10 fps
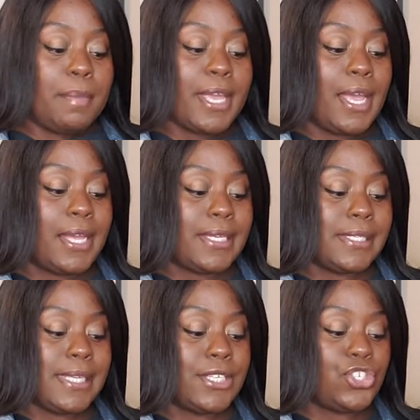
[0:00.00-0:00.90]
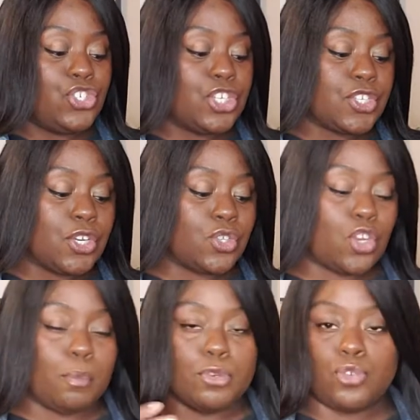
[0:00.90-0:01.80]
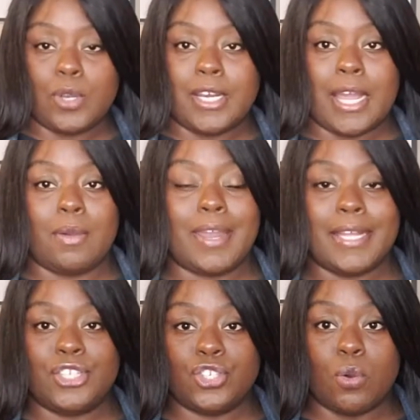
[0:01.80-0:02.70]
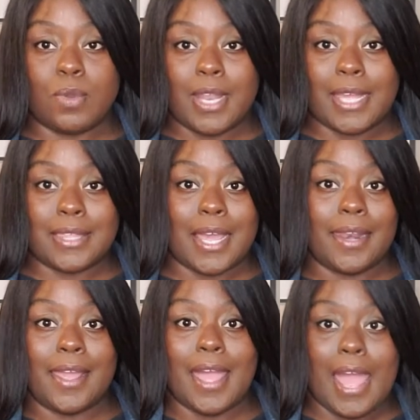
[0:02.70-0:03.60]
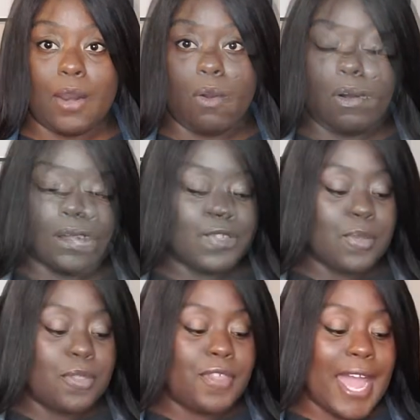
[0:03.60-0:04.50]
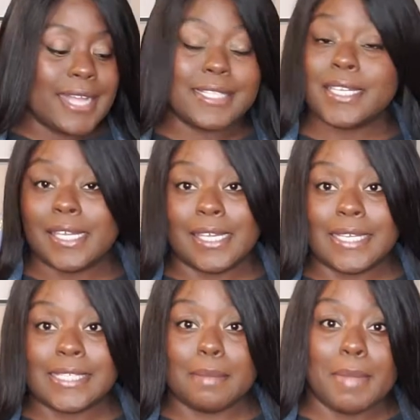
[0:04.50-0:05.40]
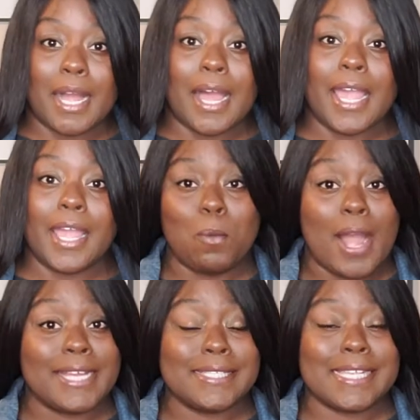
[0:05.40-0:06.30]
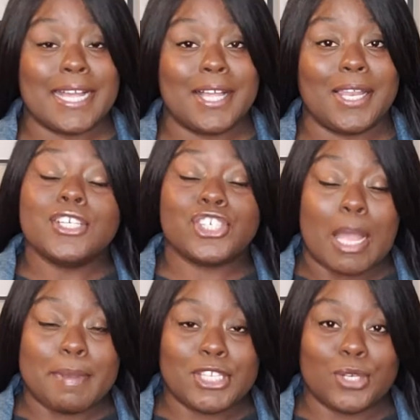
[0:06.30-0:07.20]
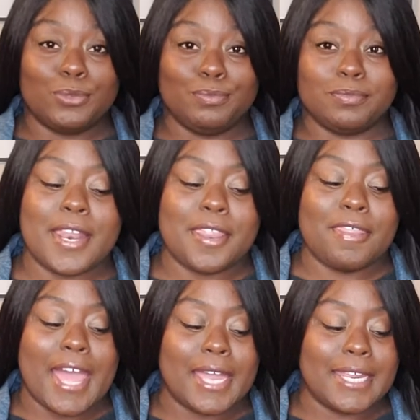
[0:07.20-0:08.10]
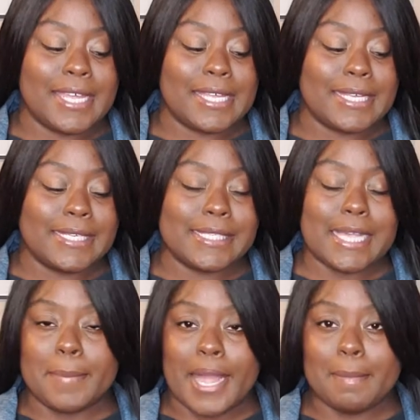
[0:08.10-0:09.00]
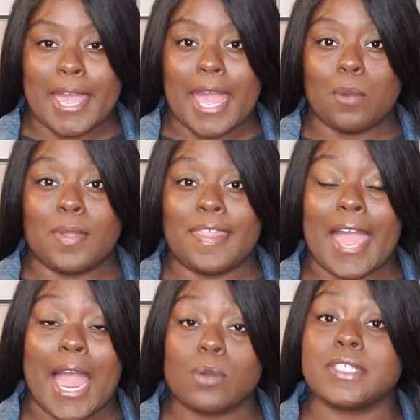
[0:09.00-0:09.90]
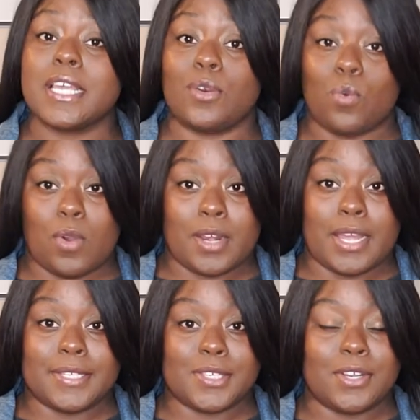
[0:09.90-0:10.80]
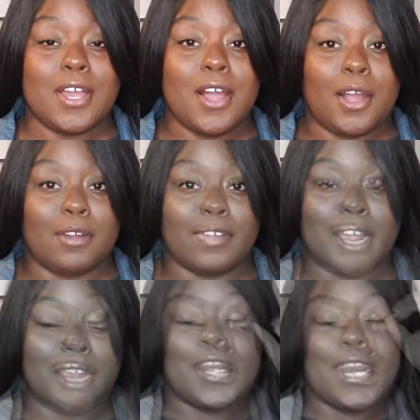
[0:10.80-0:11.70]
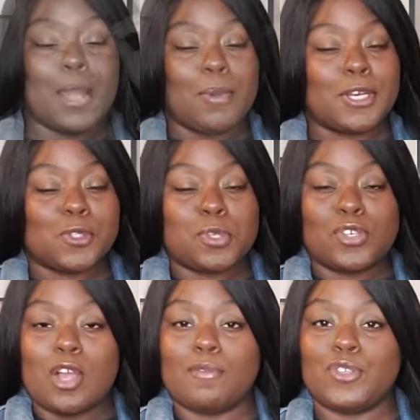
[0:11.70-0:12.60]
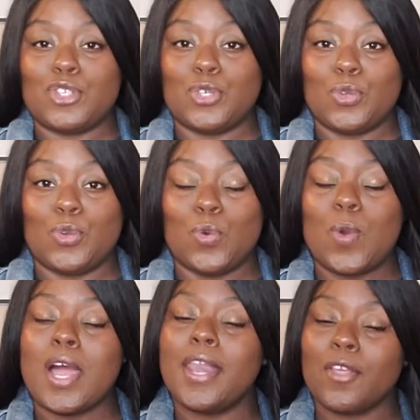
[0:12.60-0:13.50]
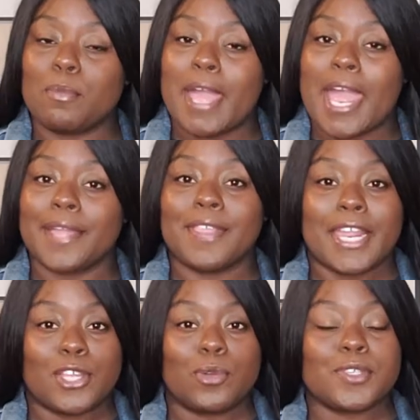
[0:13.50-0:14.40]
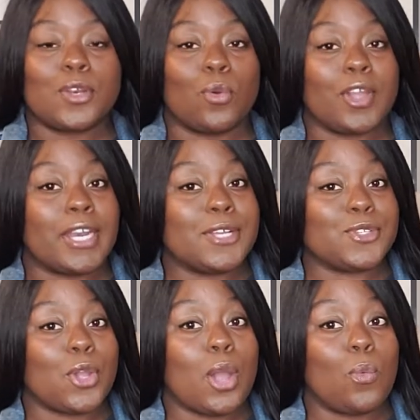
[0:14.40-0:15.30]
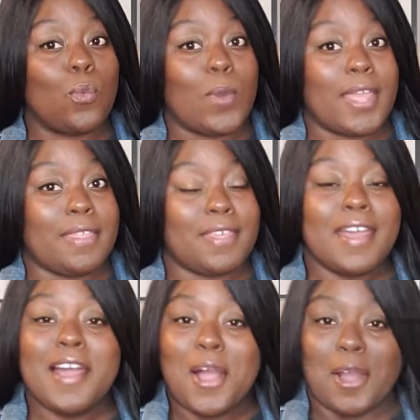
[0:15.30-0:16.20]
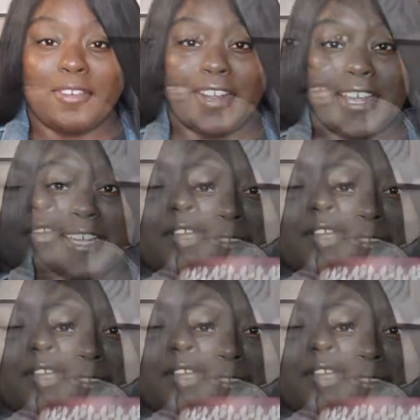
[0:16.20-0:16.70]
because it's just going to start protruding out and I don't like that at all. So that is my YSL shopping tote and that is my bag without an organizer. All right. And now we're going to switch off to another bag that I use an organizer with. All right. All